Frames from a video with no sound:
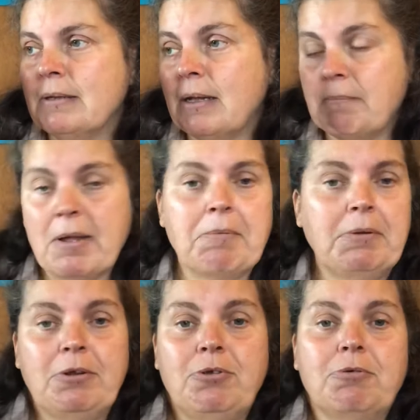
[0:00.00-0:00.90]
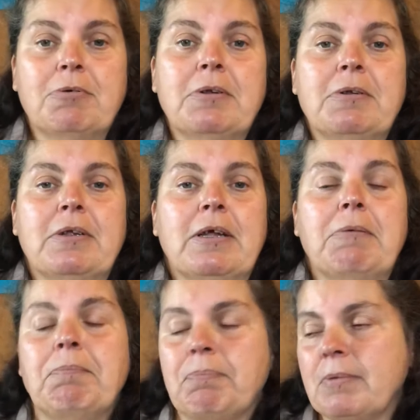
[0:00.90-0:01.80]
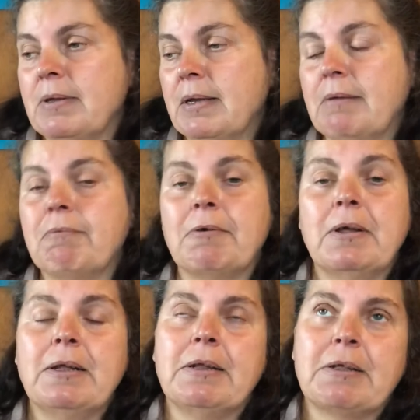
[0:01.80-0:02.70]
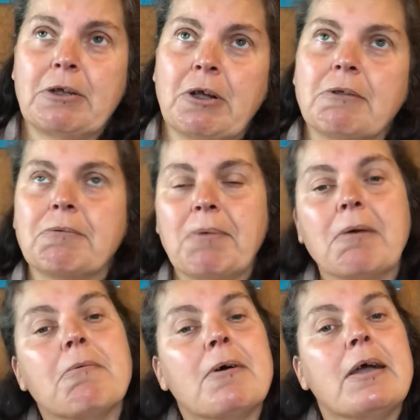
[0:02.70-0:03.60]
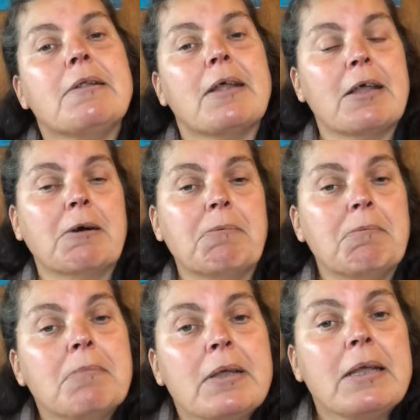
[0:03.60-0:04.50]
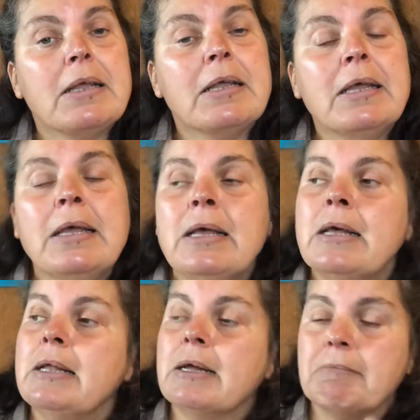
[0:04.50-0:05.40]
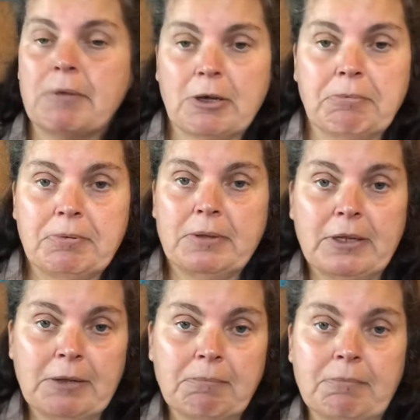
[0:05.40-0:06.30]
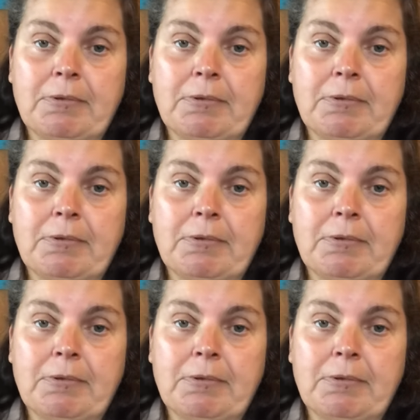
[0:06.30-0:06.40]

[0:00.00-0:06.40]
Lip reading: I'm happy to do it. Yeah, it goes that way. They're helping me, and I'm helping them.